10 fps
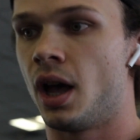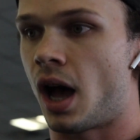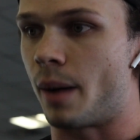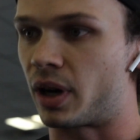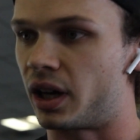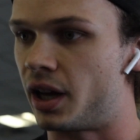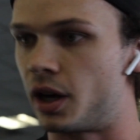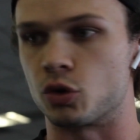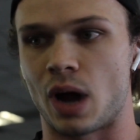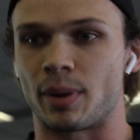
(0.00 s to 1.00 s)
I'm going
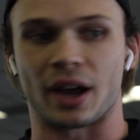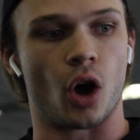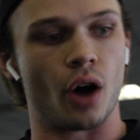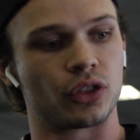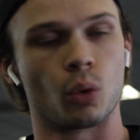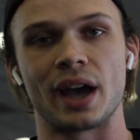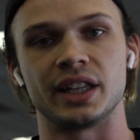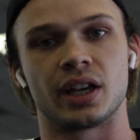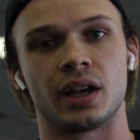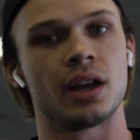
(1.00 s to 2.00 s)
to grab like half the
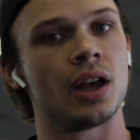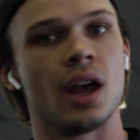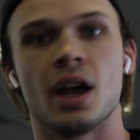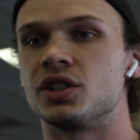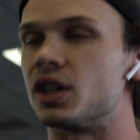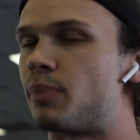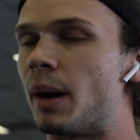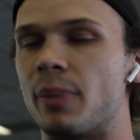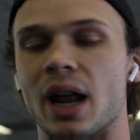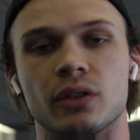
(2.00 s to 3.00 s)
weight, just
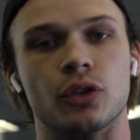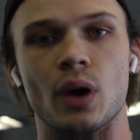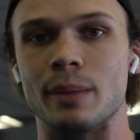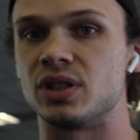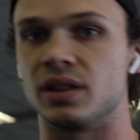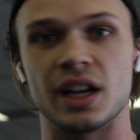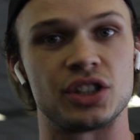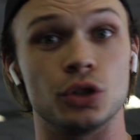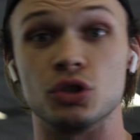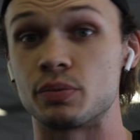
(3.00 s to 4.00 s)
pump it out for reps.
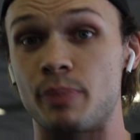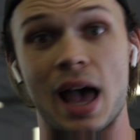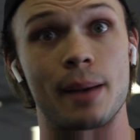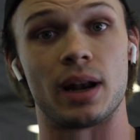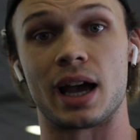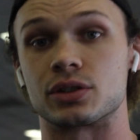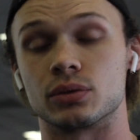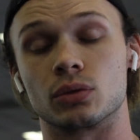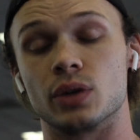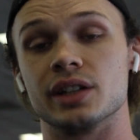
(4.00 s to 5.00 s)
This you spam
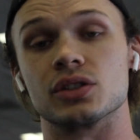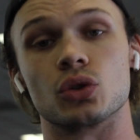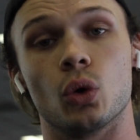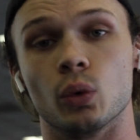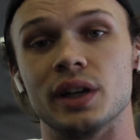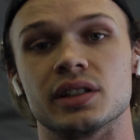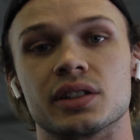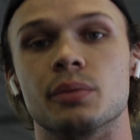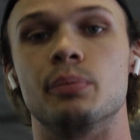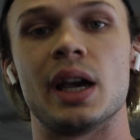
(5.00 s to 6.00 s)
lateral raises always.
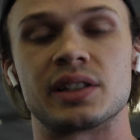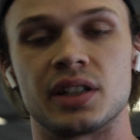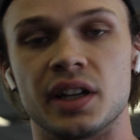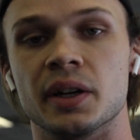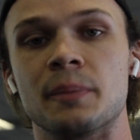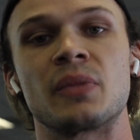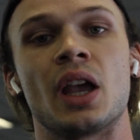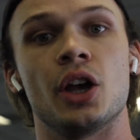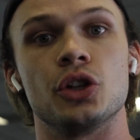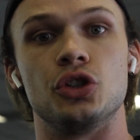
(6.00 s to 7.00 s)
It's the best thing
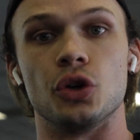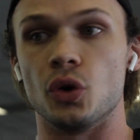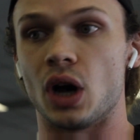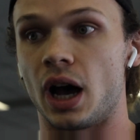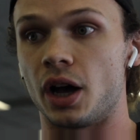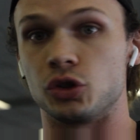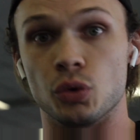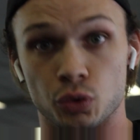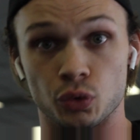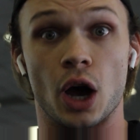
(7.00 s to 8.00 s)
to
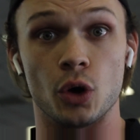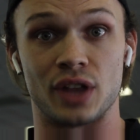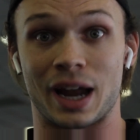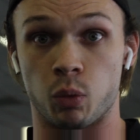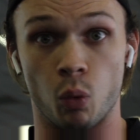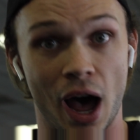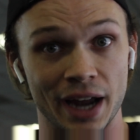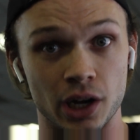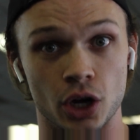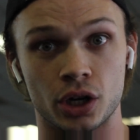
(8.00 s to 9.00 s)
grow that
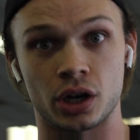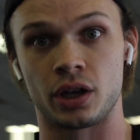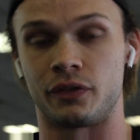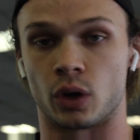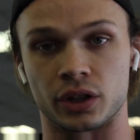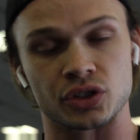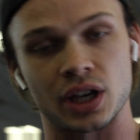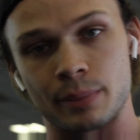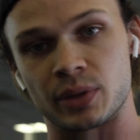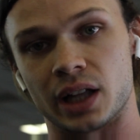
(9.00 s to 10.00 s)
wide look. If you want those
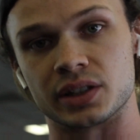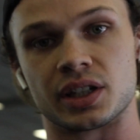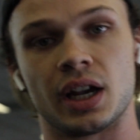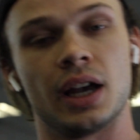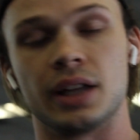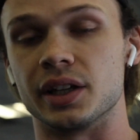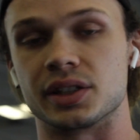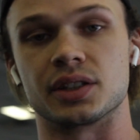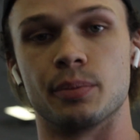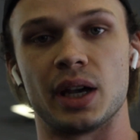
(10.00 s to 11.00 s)
cap delts, this
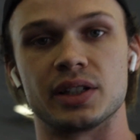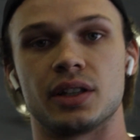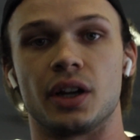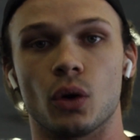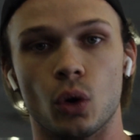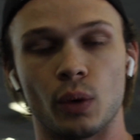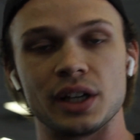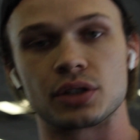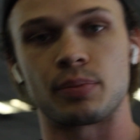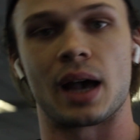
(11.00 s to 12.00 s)
is the best thing.
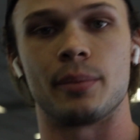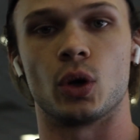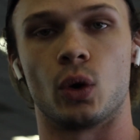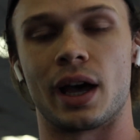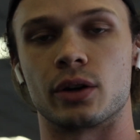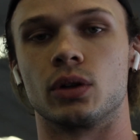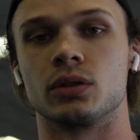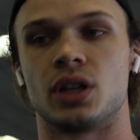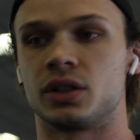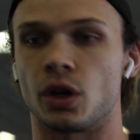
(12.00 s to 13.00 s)
Always spam your
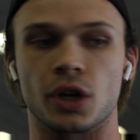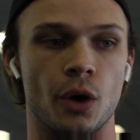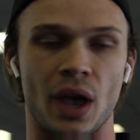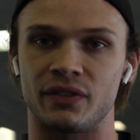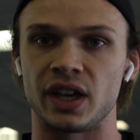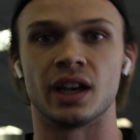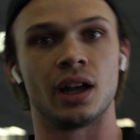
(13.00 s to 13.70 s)
laterals. So go heavy,